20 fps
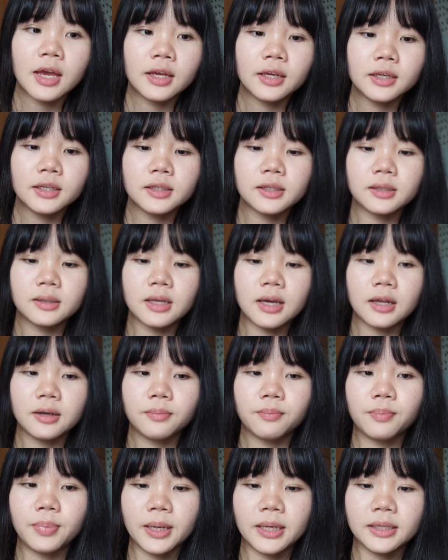He said
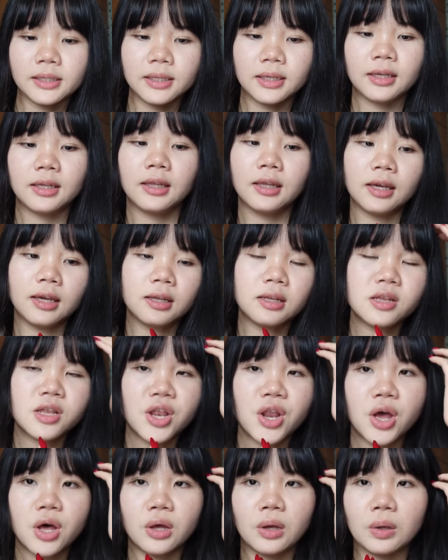basically,
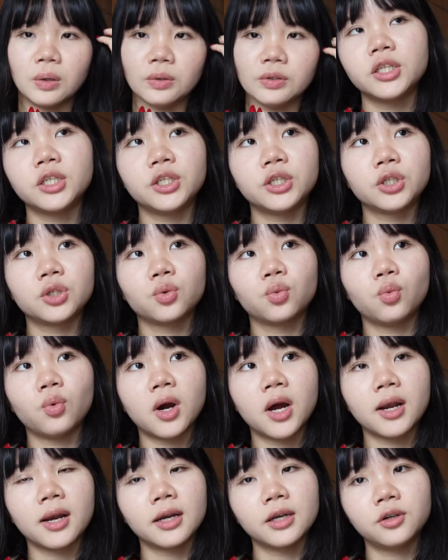no, she's
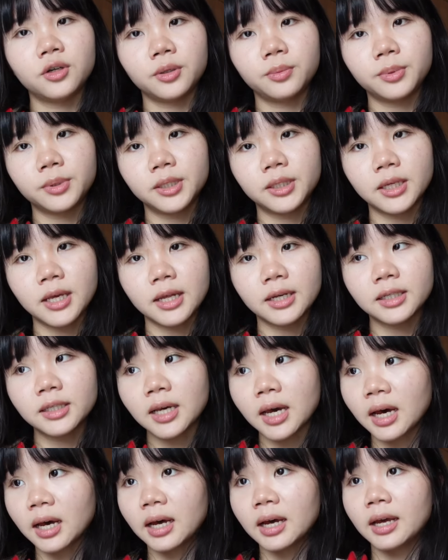100%
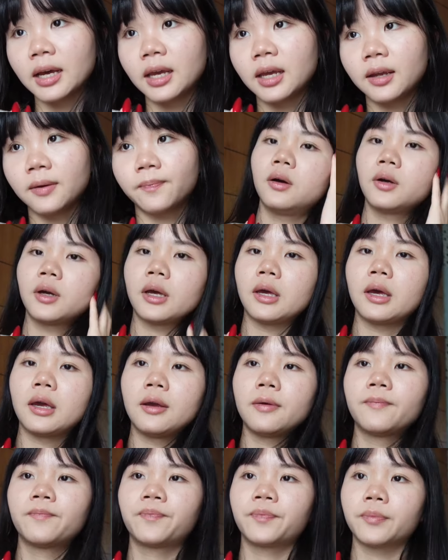Thai.
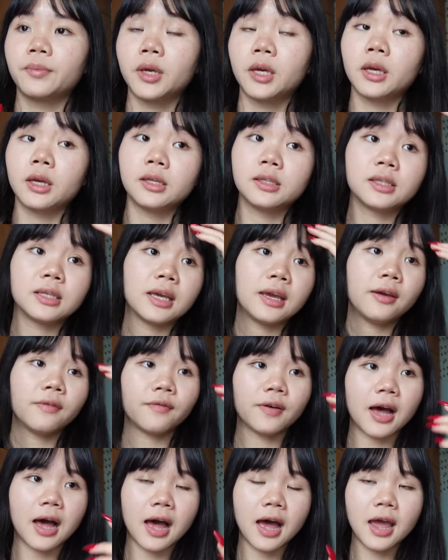Okay, because
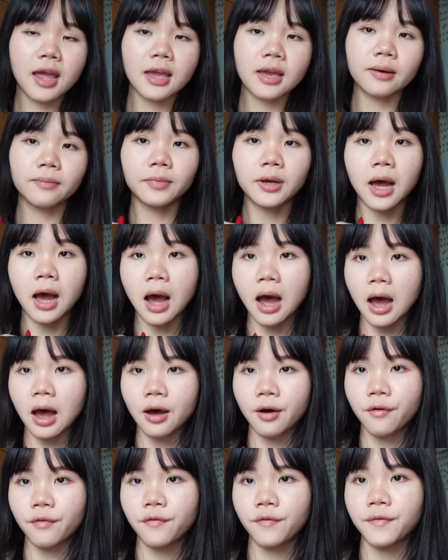if I am
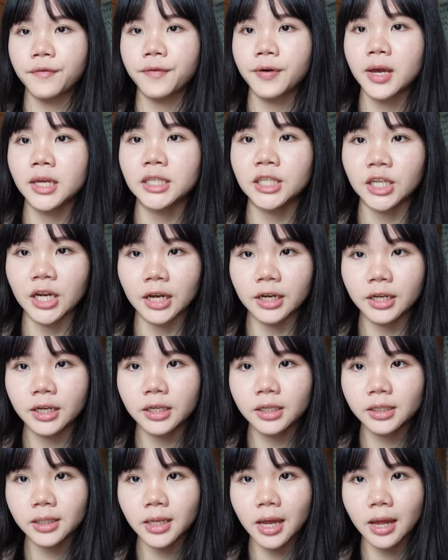half
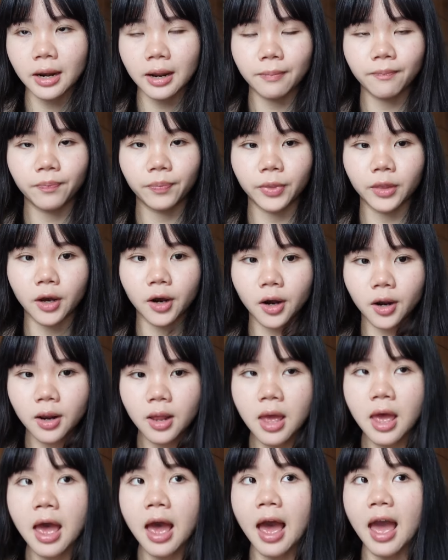Chinese and I'm not,
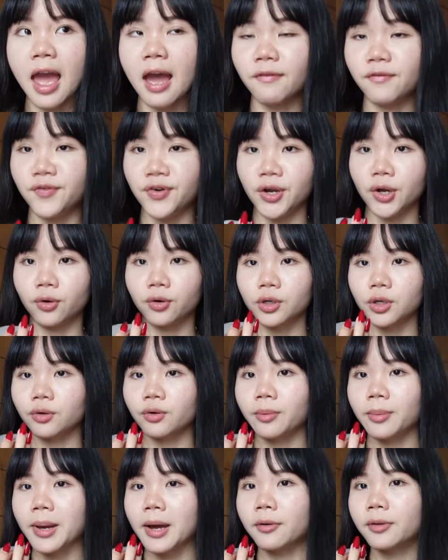I have no clue
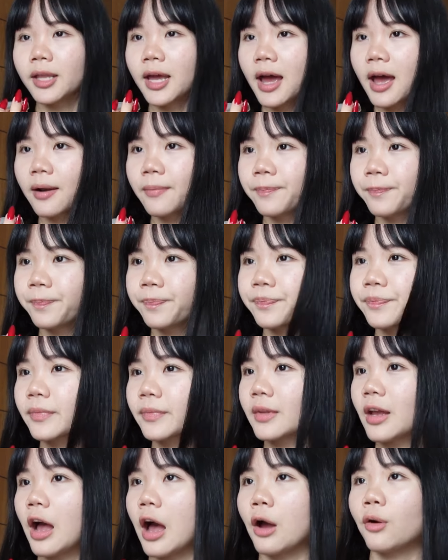about that,
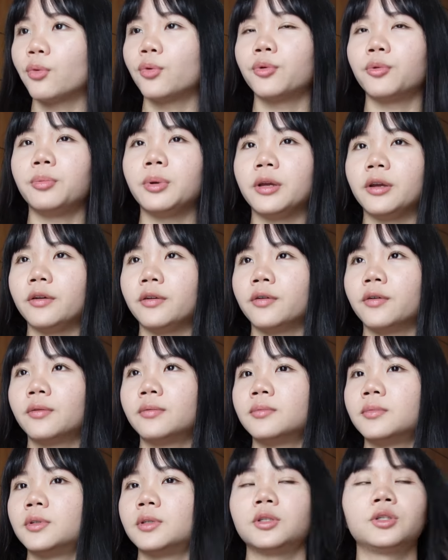I would be
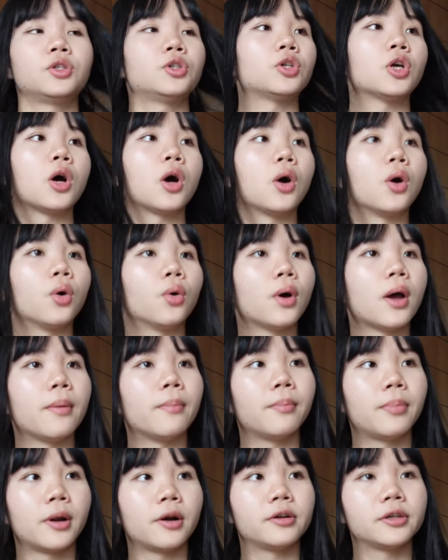so
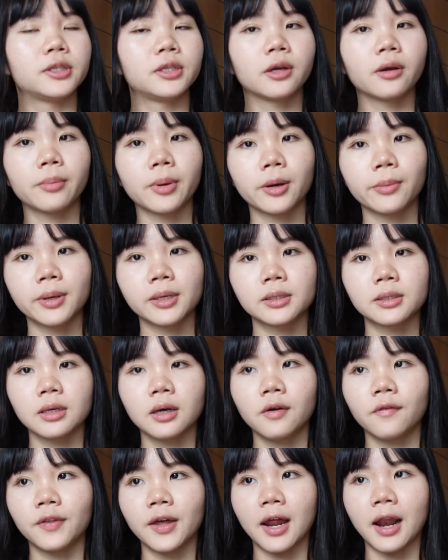embarrassing about
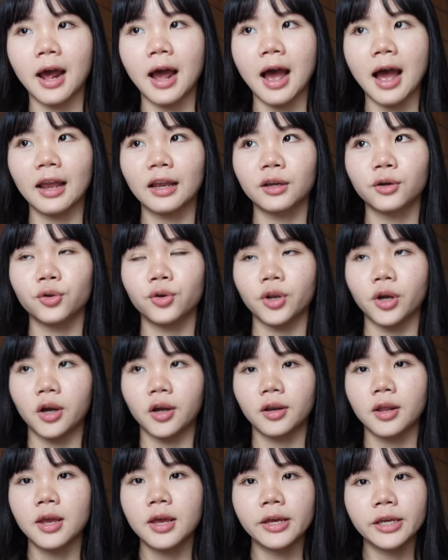myself that I could
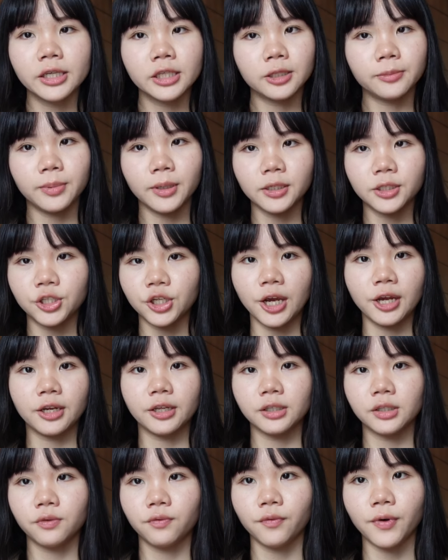not speak
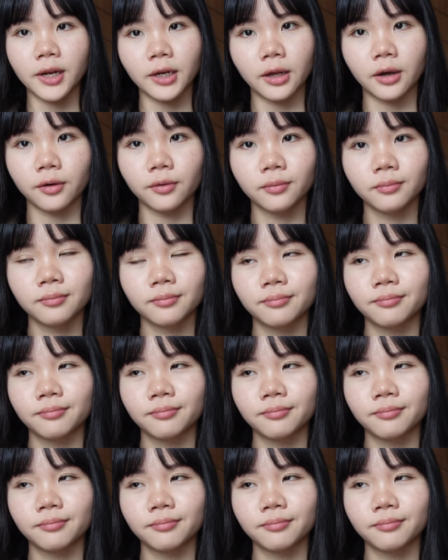Chinese right now.